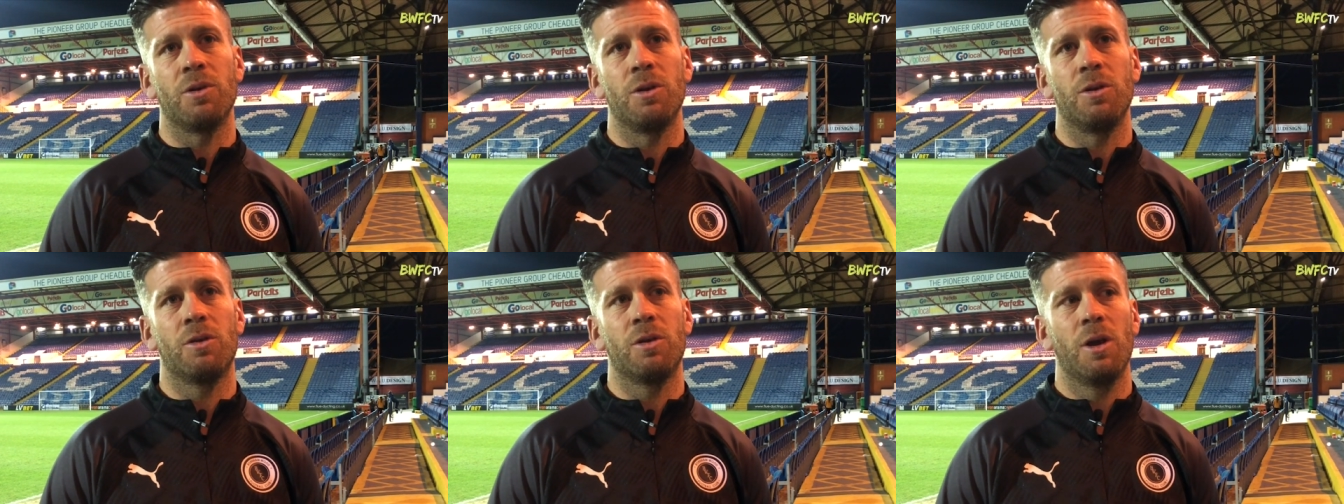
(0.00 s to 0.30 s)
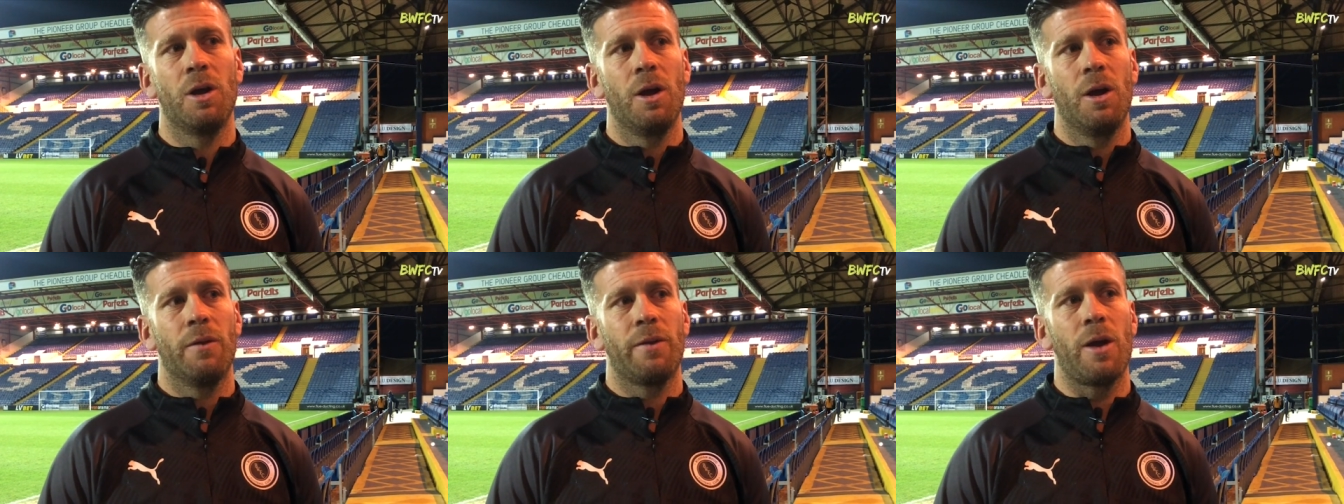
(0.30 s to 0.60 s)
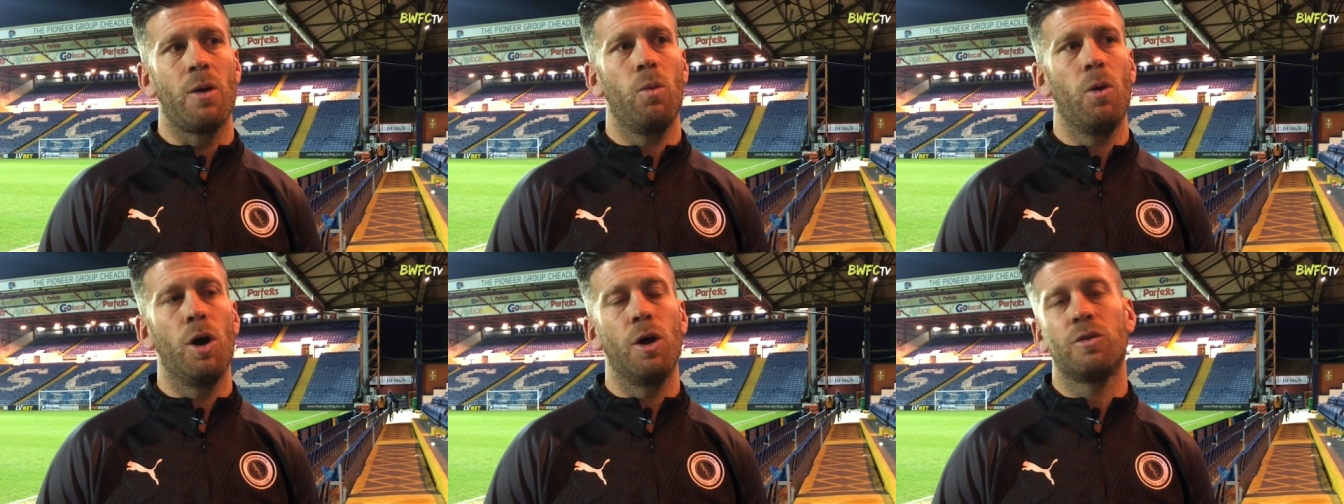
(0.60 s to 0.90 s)
and
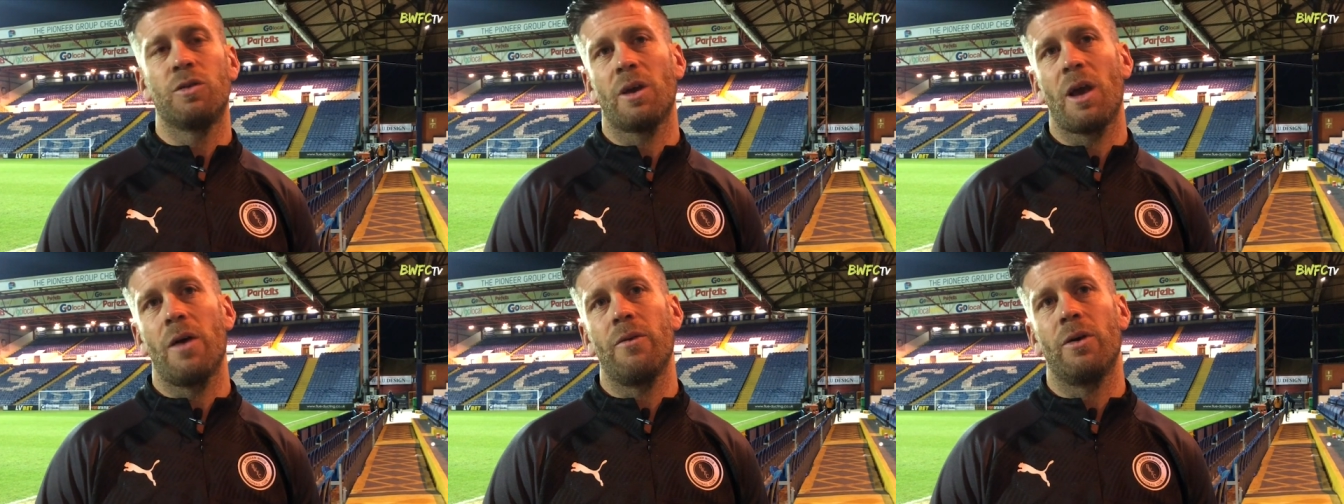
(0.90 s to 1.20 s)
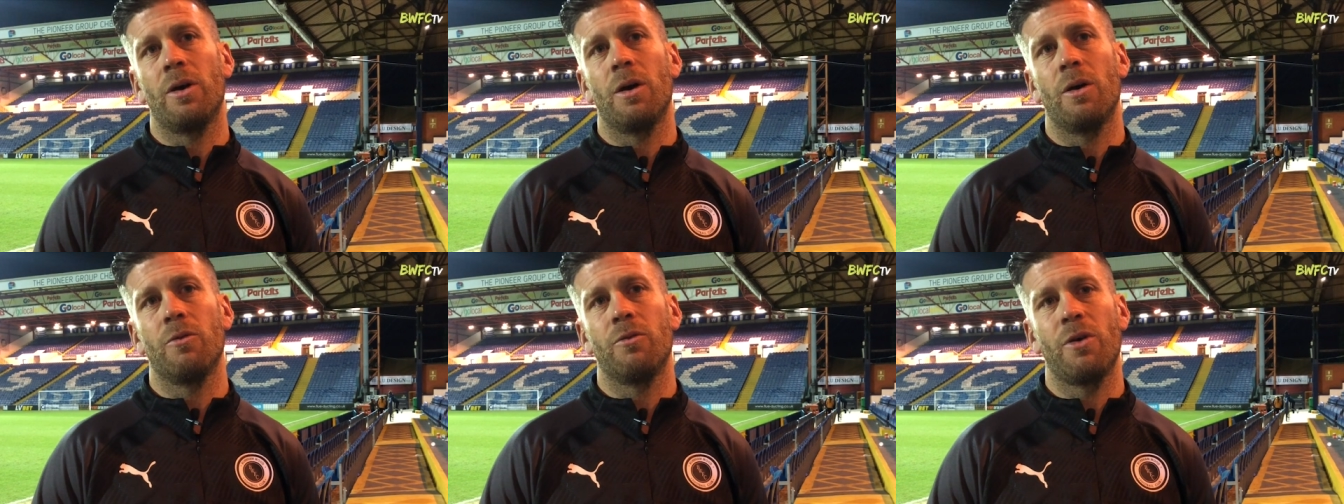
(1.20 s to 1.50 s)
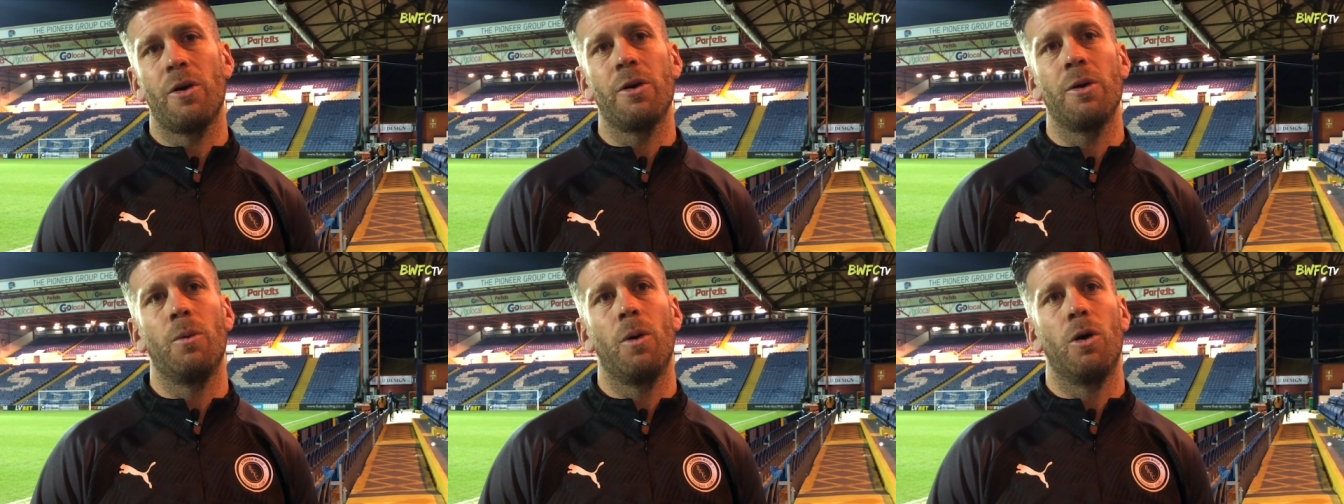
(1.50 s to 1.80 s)
they work together
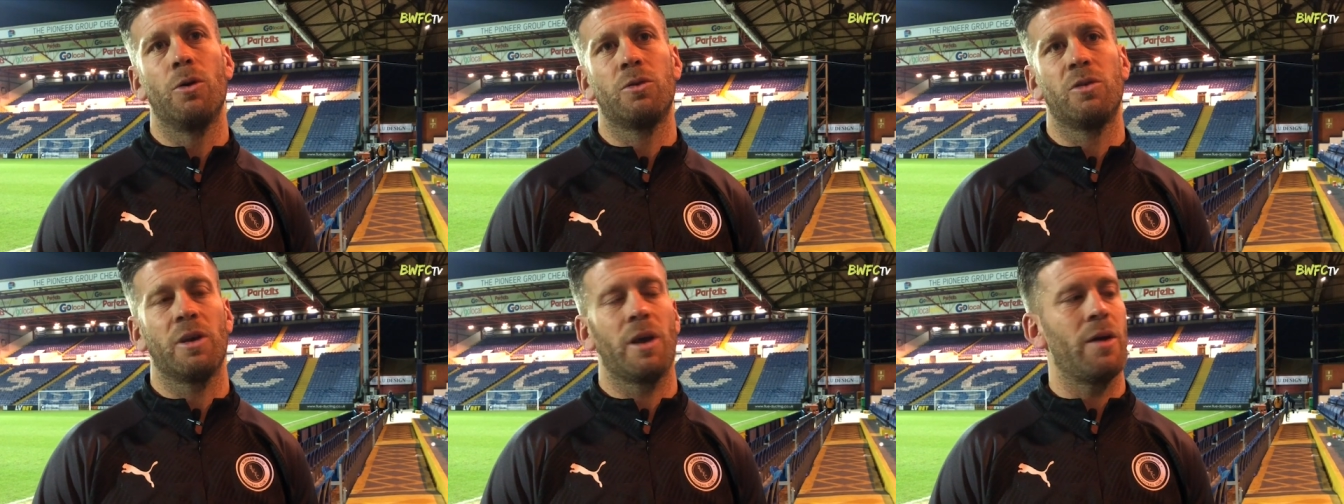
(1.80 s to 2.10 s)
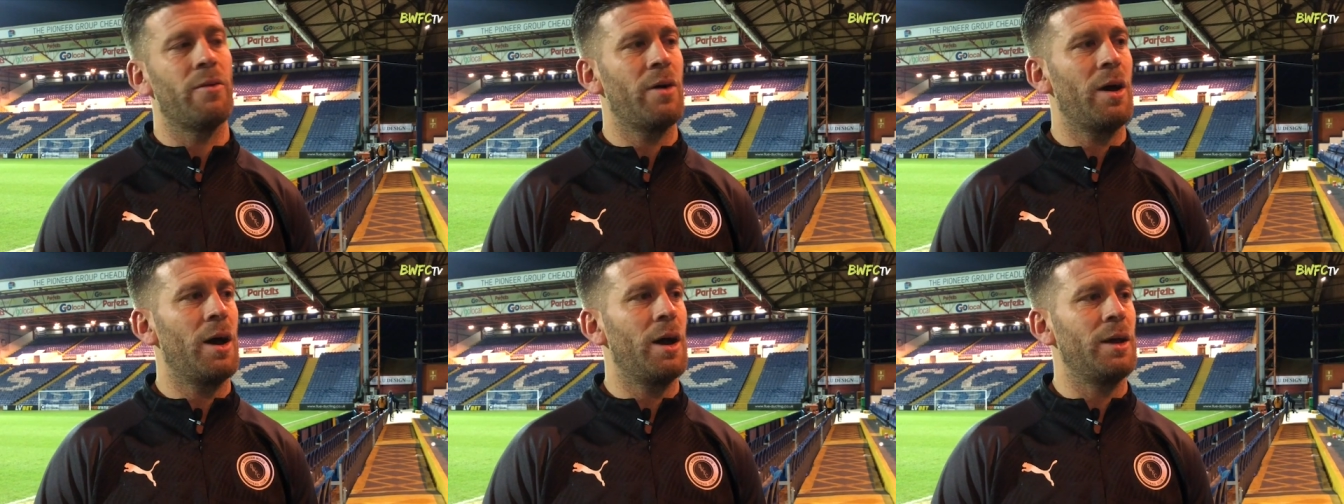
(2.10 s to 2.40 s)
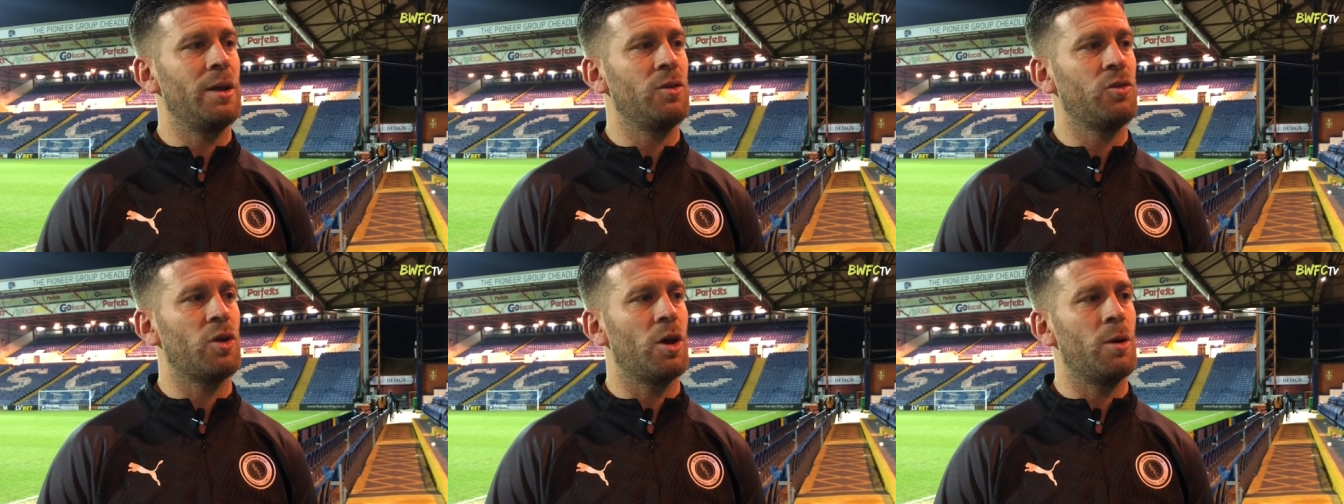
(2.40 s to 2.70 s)
very well together
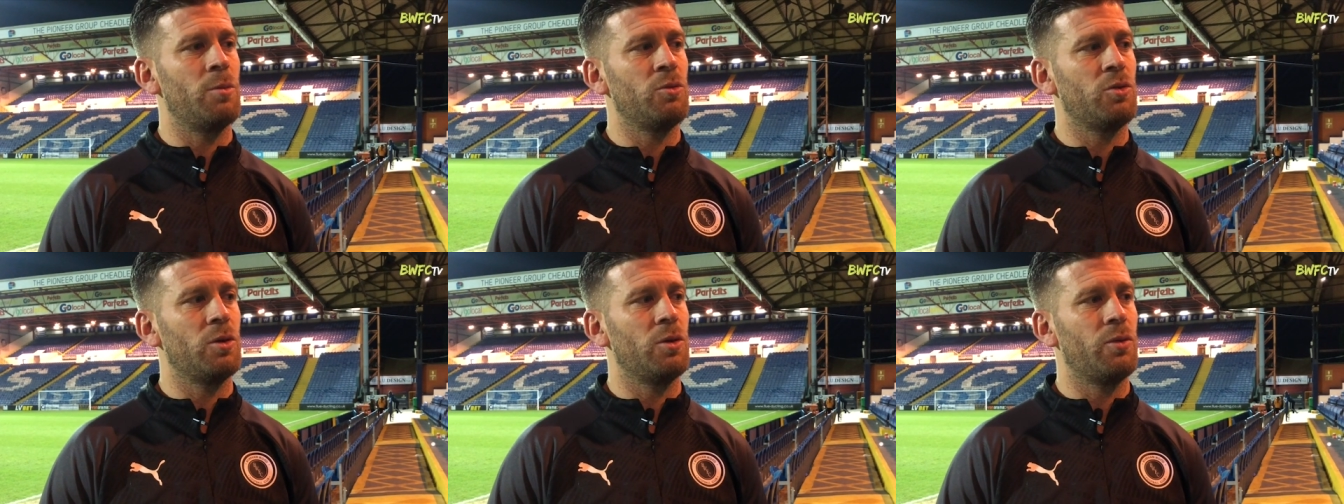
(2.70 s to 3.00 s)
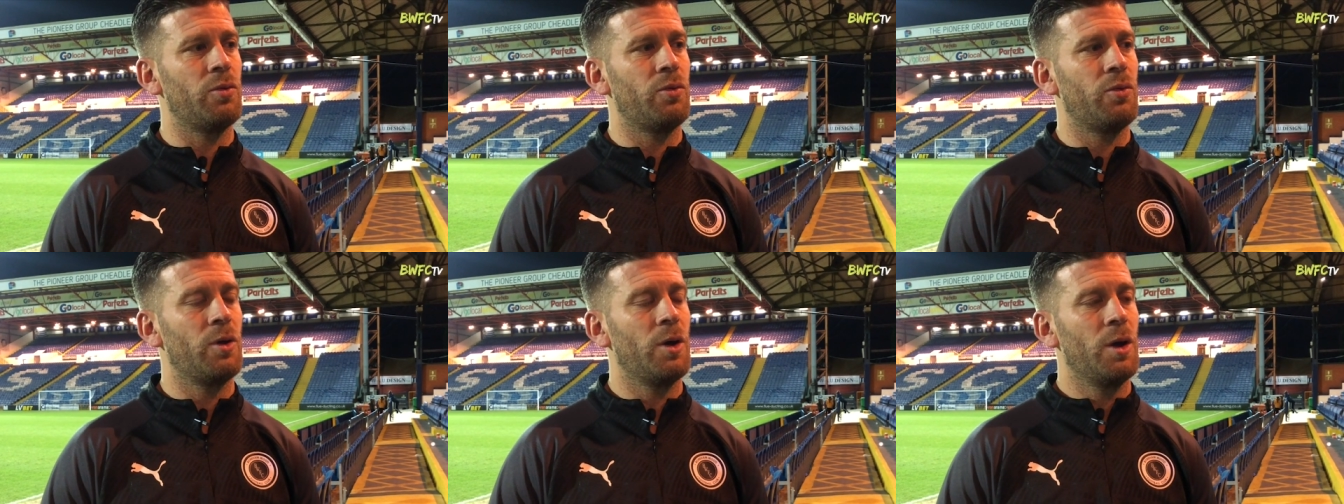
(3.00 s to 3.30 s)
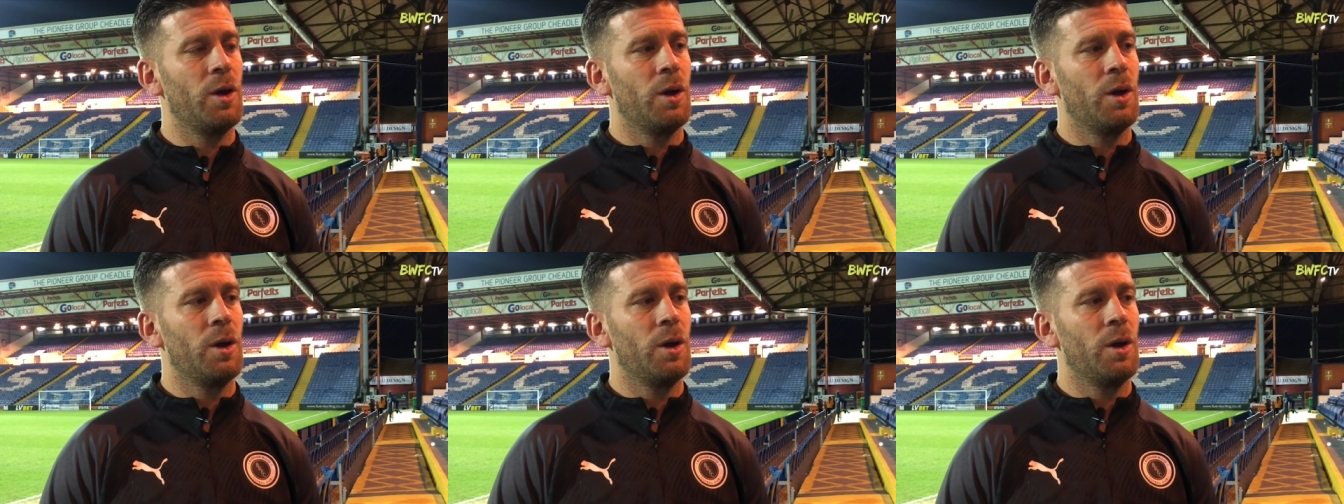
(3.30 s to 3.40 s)
in terms of